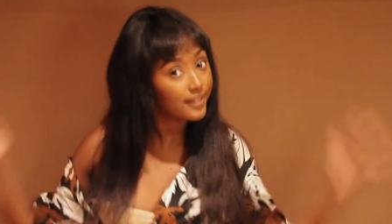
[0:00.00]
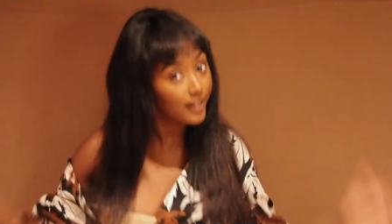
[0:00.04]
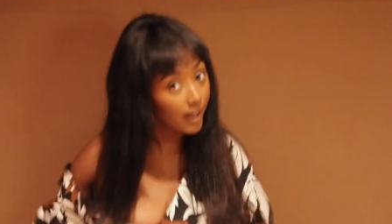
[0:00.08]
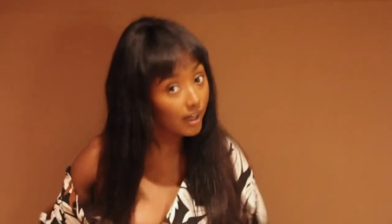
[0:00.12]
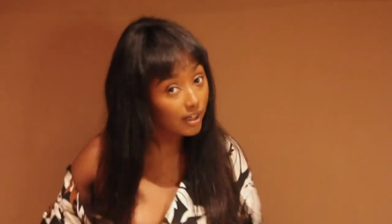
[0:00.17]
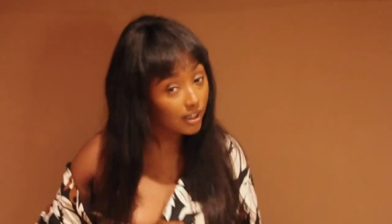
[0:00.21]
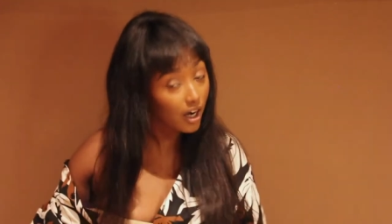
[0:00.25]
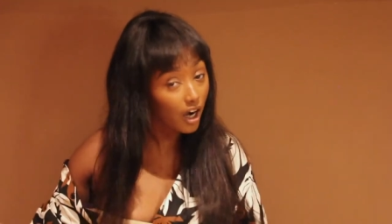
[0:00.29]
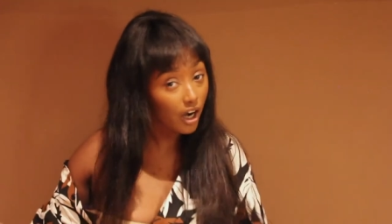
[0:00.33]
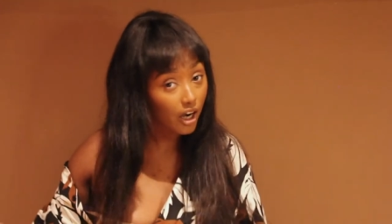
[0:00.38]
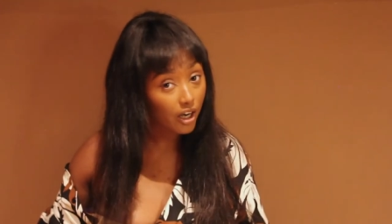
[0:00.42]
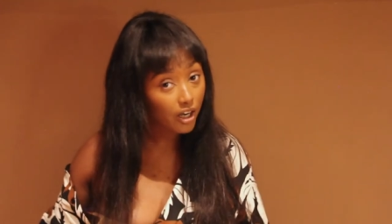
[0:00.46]

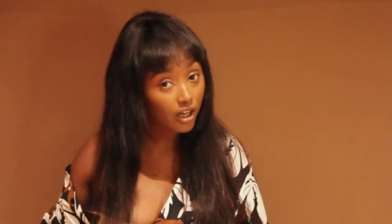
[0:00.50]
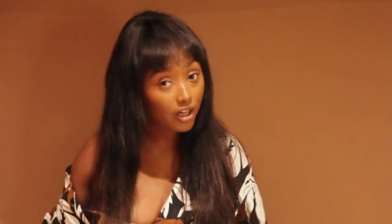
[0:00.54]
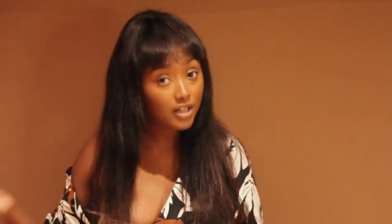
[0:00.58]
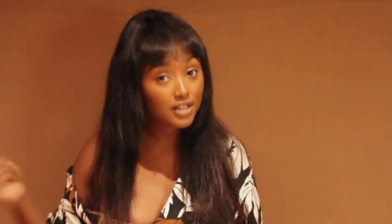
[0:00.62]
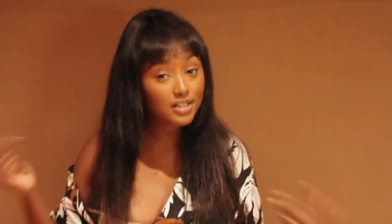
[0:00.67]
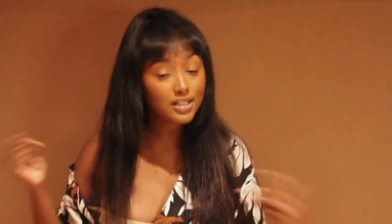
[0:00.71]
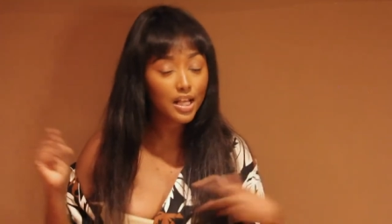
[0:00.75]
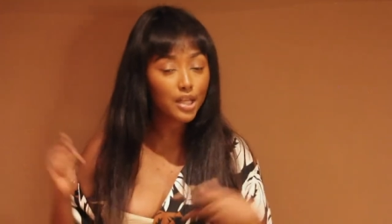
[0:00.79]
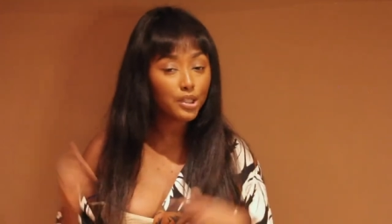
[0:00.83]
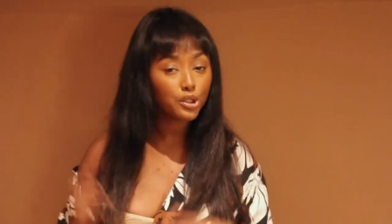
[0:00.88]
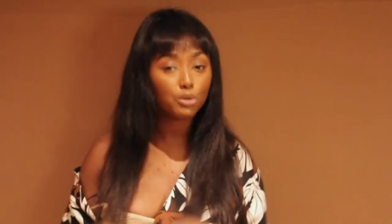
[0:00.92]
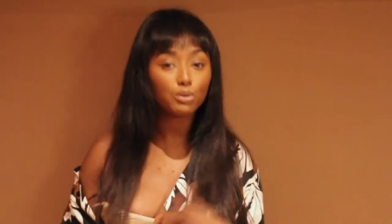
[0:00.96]
occurs
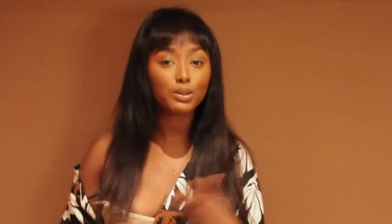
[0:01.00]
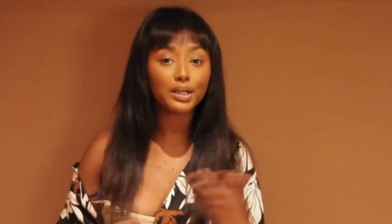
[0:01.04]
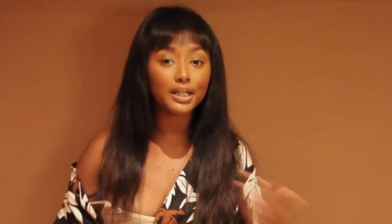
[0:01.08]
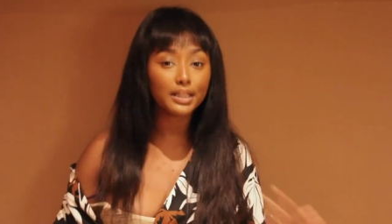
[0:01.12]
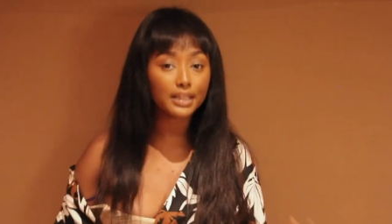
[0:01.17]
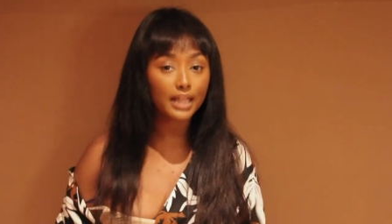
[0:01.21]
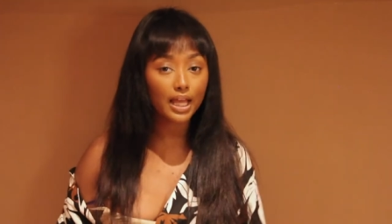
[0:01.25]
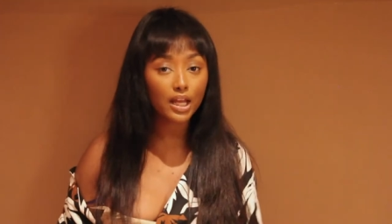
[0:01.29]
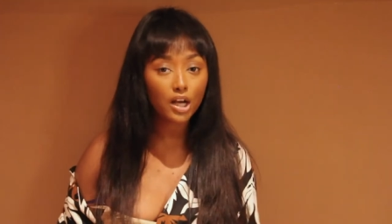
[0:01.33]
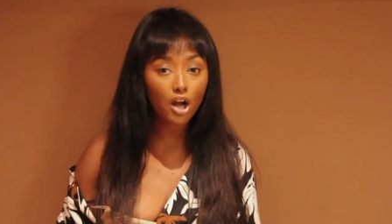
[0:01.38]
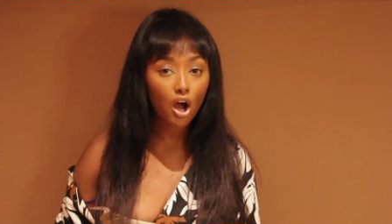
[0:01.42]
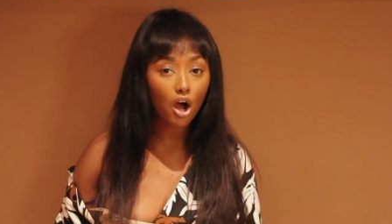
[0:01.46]
and you get
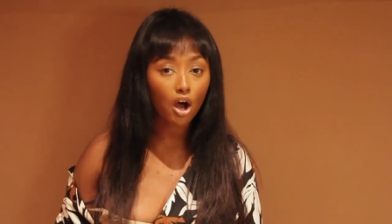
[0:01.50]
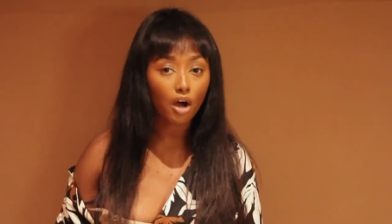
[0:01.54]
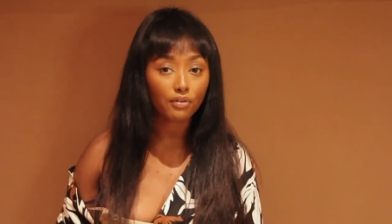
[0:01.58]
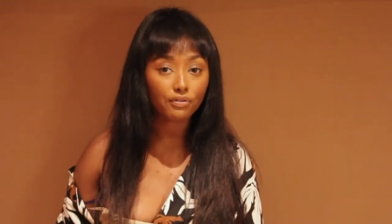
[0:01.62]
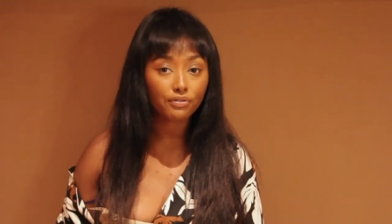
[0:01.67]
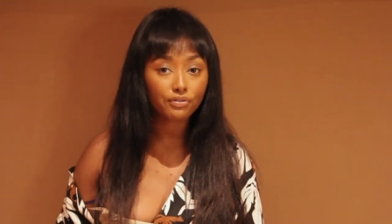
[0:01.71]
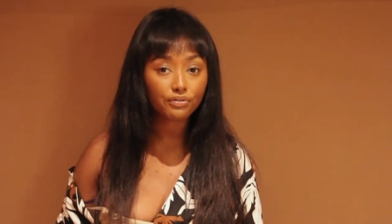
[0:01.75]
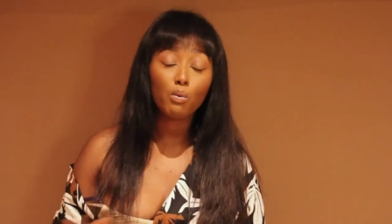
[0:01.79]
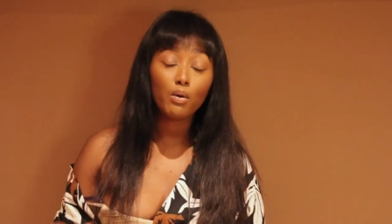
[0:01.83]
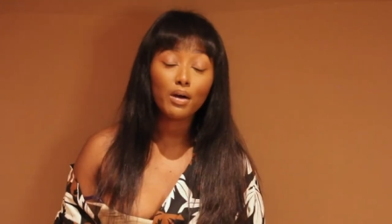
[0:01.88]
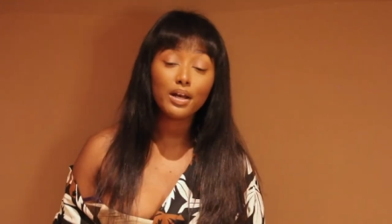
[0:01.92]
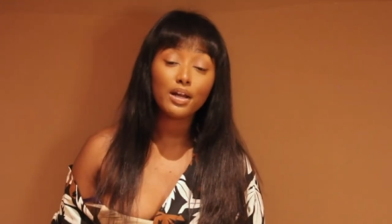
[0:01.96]
laid
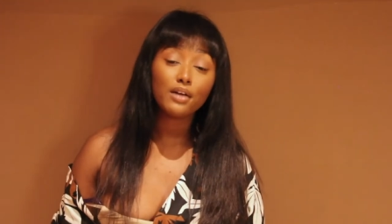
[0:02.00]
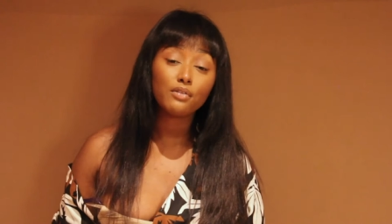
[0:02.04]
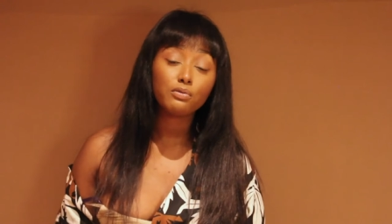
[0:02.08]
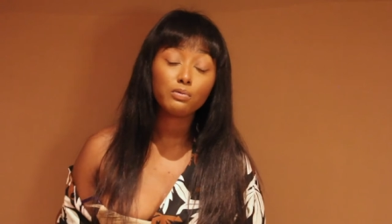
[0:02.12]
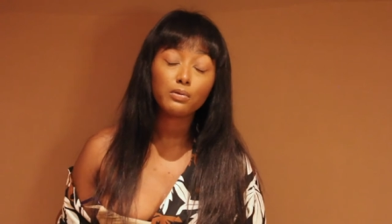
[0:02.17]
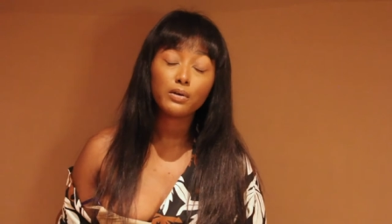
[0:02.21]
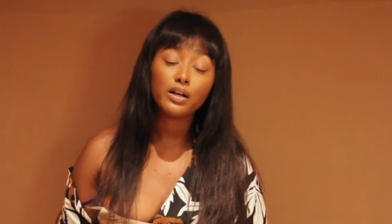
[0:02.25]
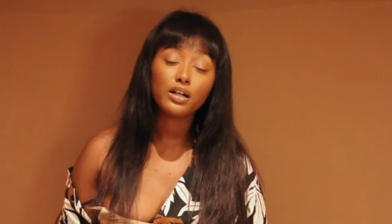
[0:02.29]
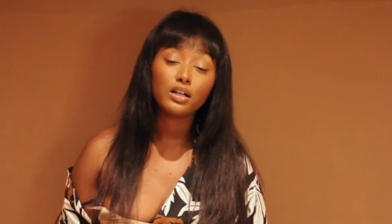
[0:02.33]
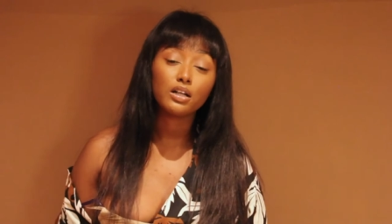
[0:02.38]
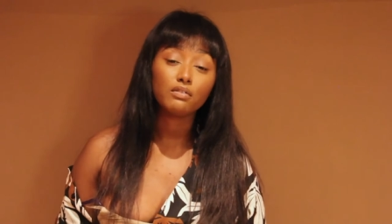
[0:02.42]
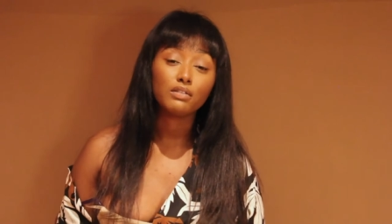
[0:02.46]
off? What if
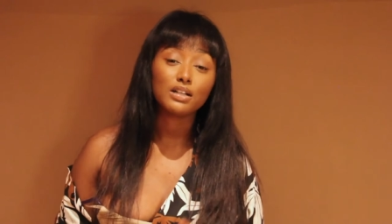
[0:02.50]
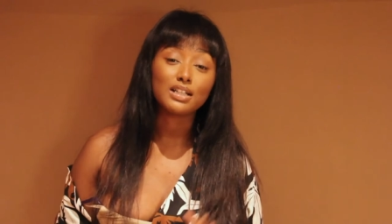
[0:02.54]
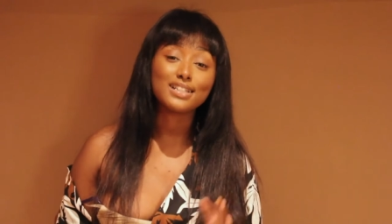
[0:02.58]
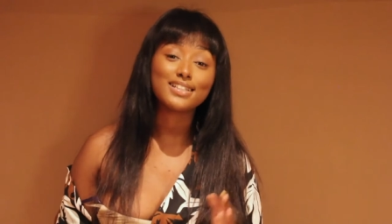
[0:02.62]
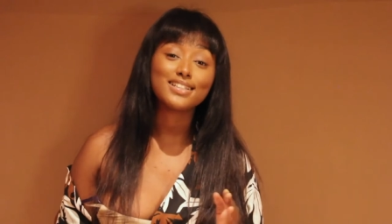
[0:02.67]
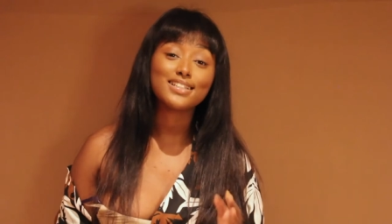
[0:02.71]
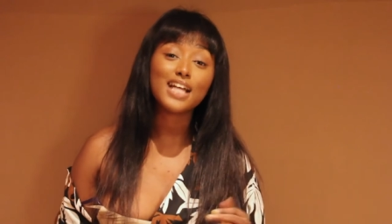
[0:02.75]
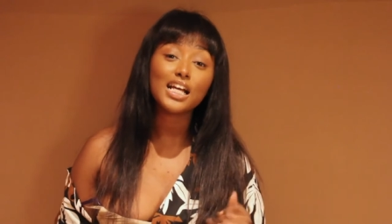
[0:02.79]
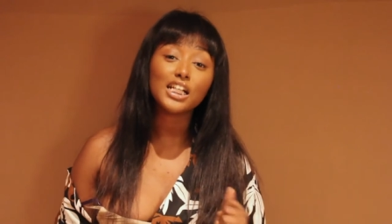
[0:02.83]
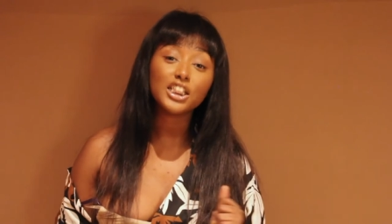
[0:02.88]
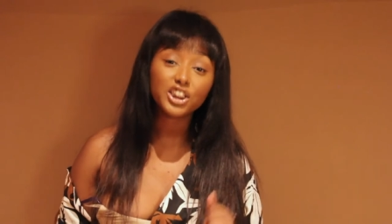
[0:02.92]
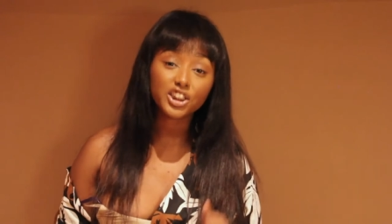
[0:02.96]
we're in a
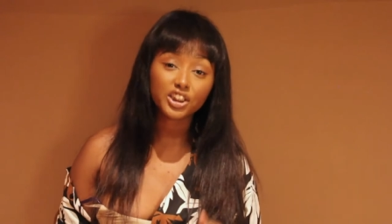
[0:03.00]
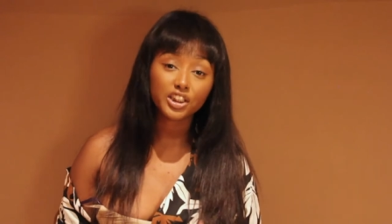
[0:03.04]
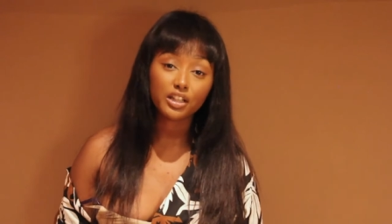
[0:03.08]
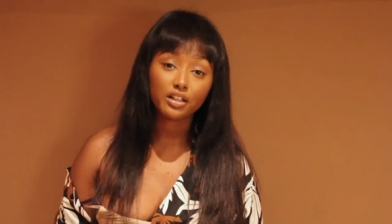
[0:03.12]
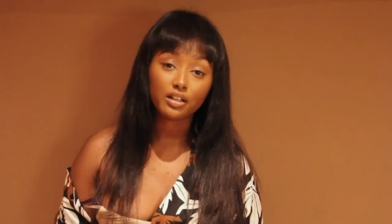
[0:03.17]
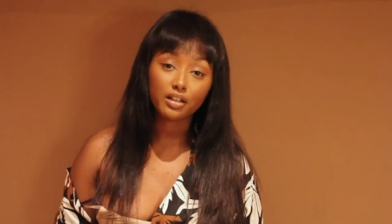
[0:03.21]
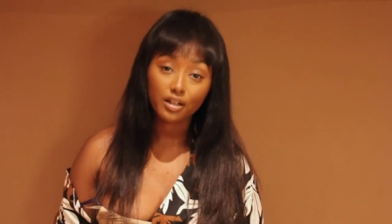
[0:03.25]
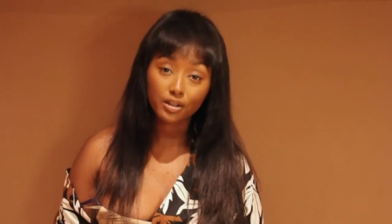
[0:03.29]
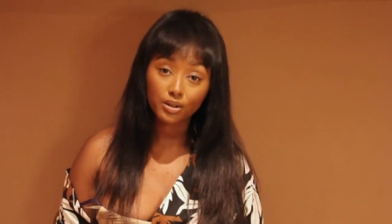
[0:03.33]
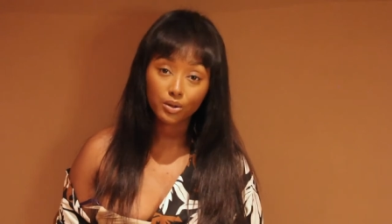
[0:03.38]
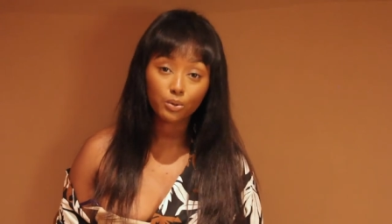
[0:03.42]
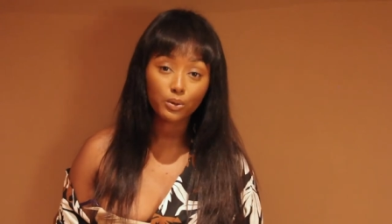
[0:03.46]
recession
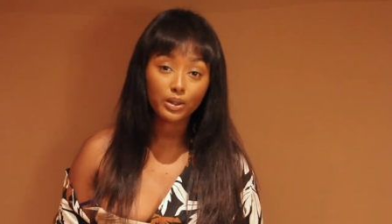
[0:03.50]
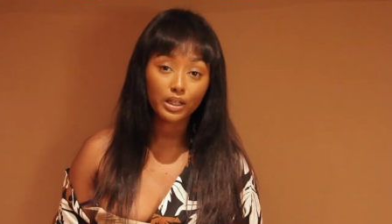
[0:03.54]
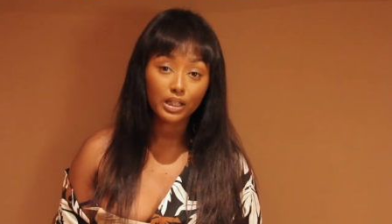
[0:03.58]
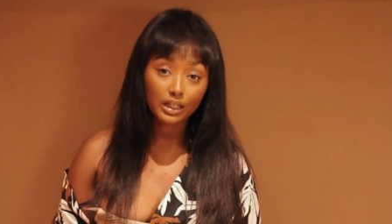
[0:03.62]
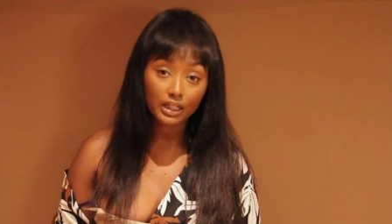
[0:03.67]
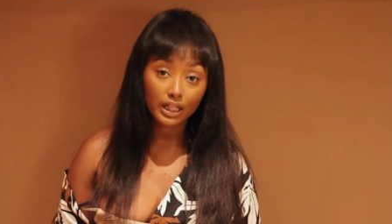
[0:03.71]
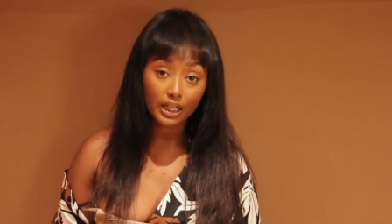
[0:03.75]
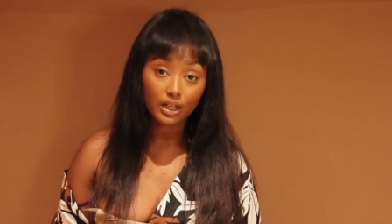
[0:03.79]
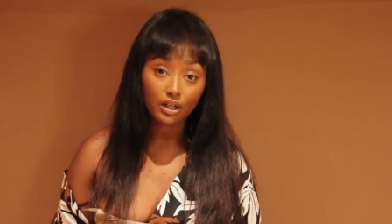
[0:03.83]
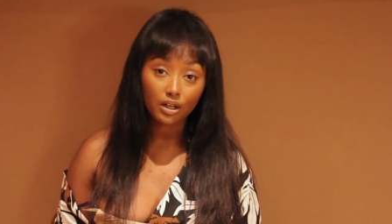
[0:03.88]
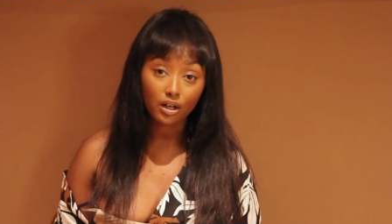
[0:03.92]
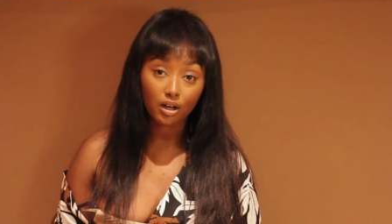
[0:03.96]
and you get
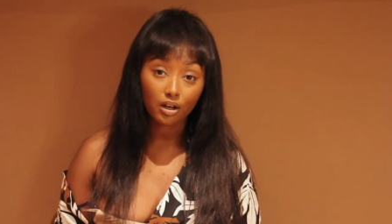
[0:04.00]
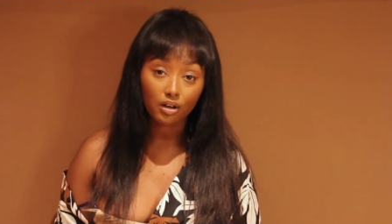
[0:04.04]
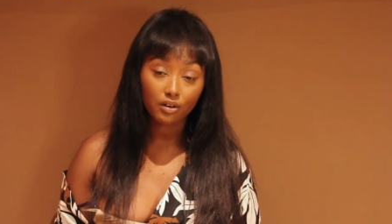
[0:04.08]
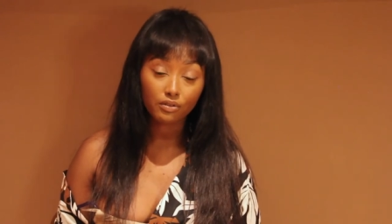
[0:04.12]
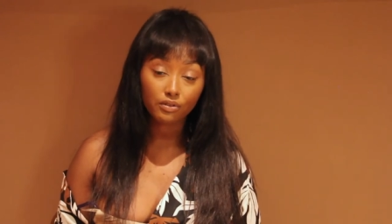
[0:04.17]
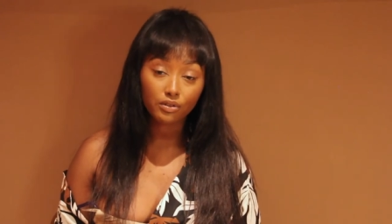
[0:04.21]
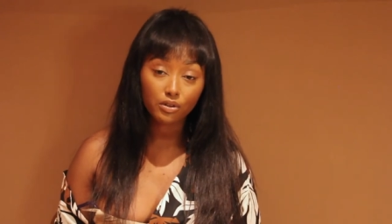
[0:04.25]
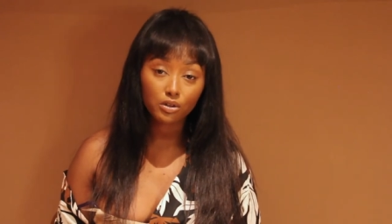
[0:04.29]
laid off?